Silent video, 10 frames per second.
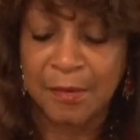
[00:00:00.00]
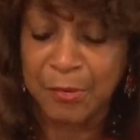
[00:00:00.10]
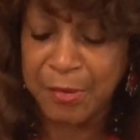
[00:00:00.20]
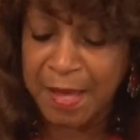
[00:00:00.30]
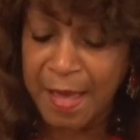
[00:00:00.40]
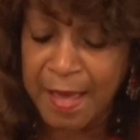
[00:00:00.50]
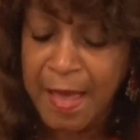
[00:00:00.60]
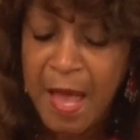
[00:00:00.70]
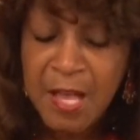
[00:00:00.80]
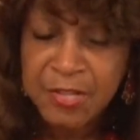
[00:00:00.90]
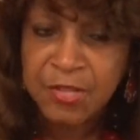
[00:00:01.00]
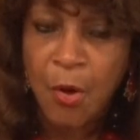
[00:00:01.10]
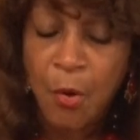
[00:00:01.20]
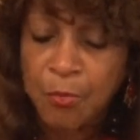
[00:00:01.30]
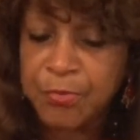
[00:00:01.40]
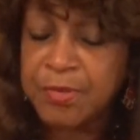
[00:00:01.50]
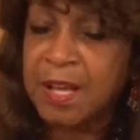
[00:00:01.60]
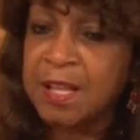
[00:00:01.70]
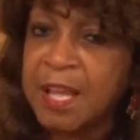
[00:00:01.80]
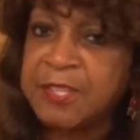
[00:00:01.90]
Okay? So the
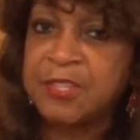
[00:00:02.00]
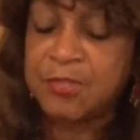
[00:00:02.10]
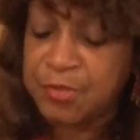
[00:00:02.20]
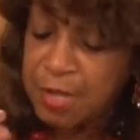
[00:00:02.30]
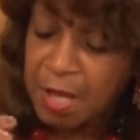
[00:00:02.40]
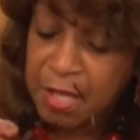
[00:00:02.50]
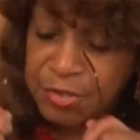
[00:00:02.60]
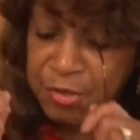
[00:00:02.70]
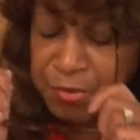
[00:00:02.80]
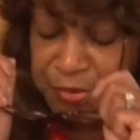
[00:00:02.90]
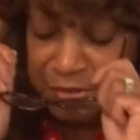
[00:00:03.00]
Galatian Jews